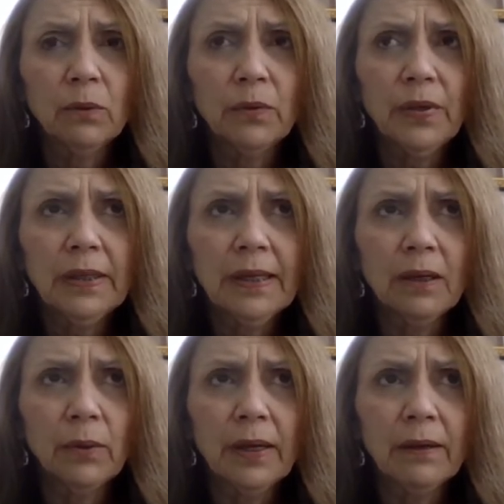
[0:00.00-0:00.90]
they
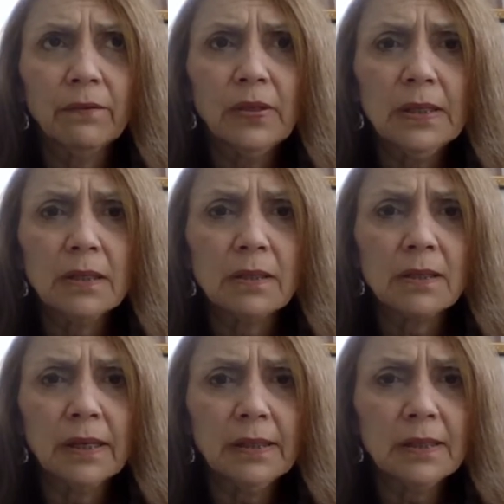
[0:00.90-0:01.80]
now have these
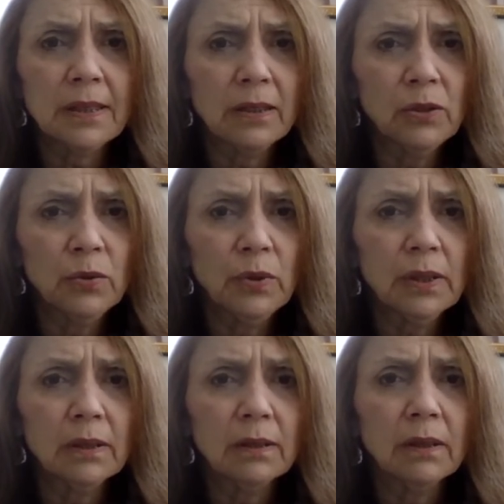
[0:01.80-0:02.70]
sites that you
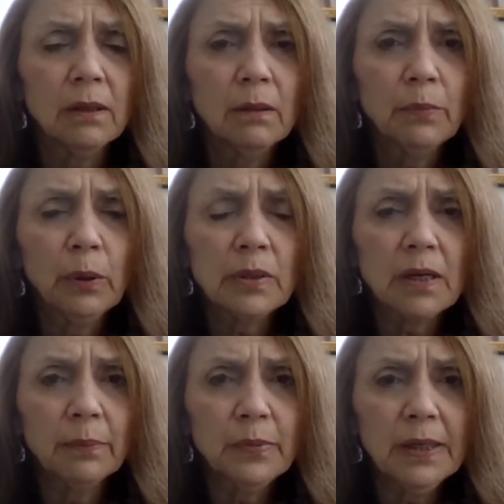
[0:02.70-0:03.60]
can post
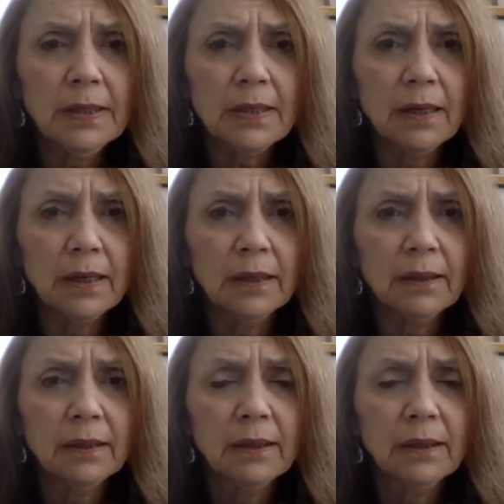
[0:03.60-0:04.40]
updates on,